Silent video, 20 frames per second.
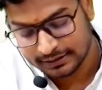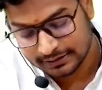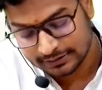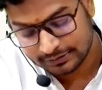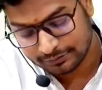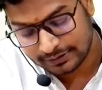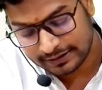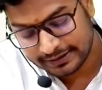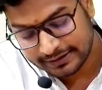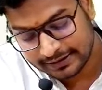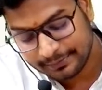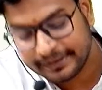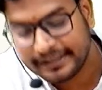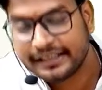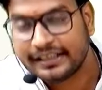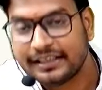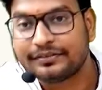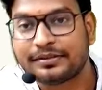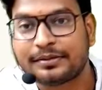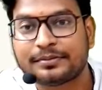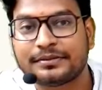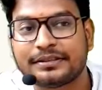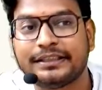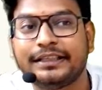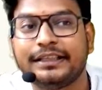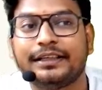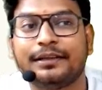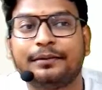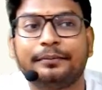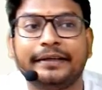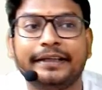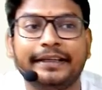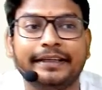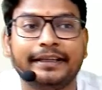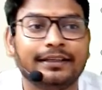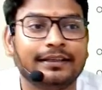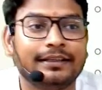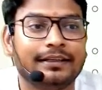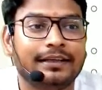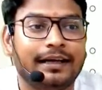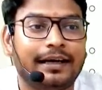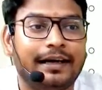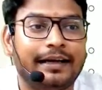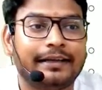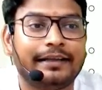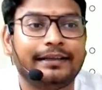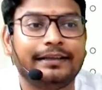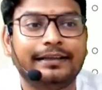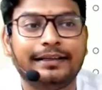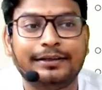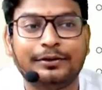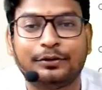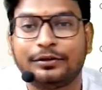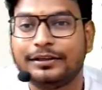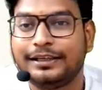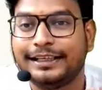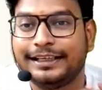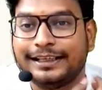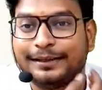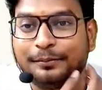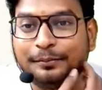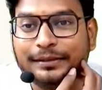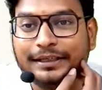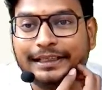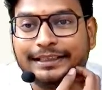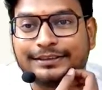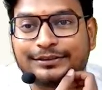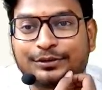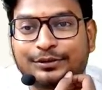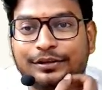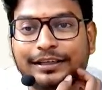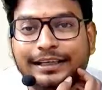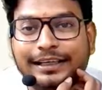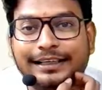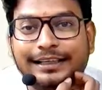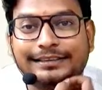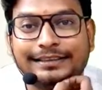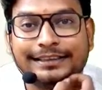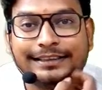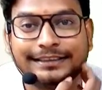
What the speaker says: So what is the meaning of subsidiary company? Other than holding company is called as